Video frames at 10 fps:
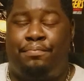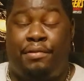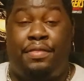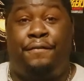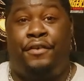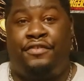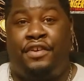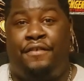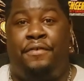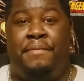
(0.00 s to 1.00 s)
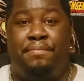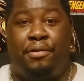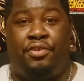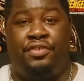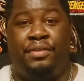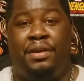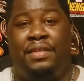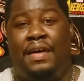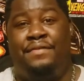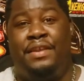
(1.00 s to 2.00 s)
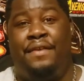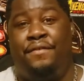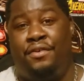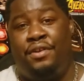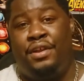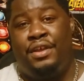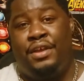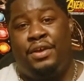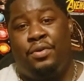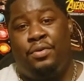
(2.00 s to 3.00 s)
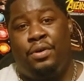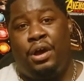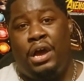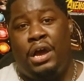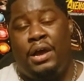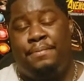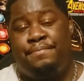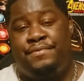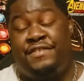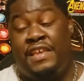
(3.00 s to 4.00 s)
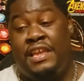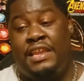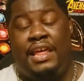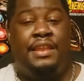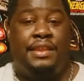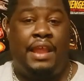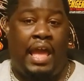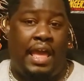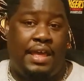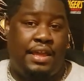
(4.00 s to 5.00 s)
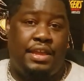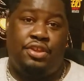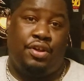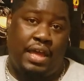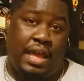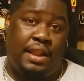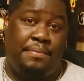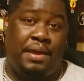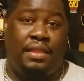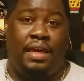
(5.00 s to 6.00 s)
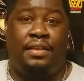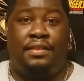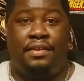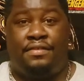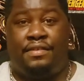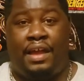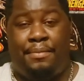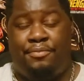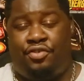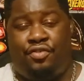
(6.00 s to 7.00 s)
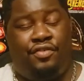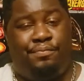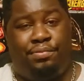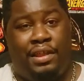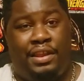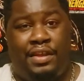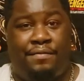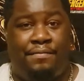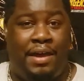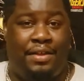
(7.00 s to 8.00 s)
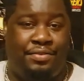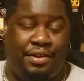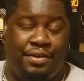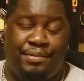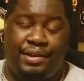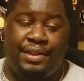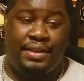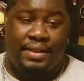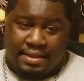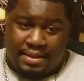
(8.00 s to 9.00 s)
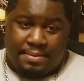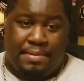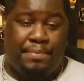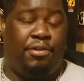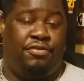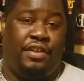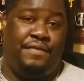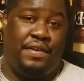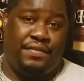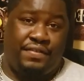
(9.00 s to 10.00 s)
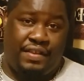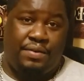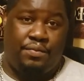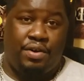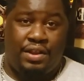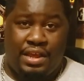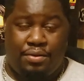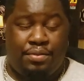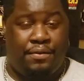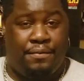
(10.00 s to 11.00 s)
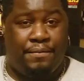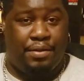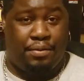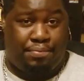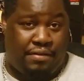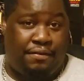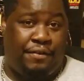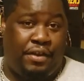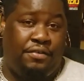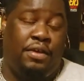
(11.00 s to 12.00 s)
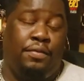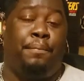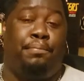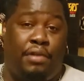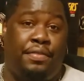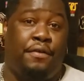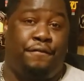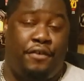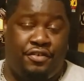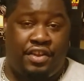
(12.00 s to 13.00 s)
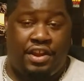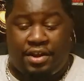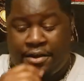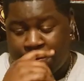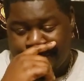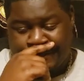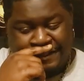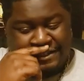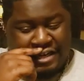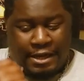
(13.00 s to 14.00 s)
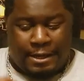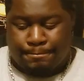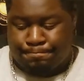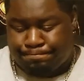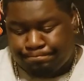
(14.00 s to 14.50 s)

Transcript: a breath of fresh air for me personally, because I've never seen and an anime like this. I'm sure there's plenty of them out there, but me personally, I've never seen one. It was a breath of fresh air. Um,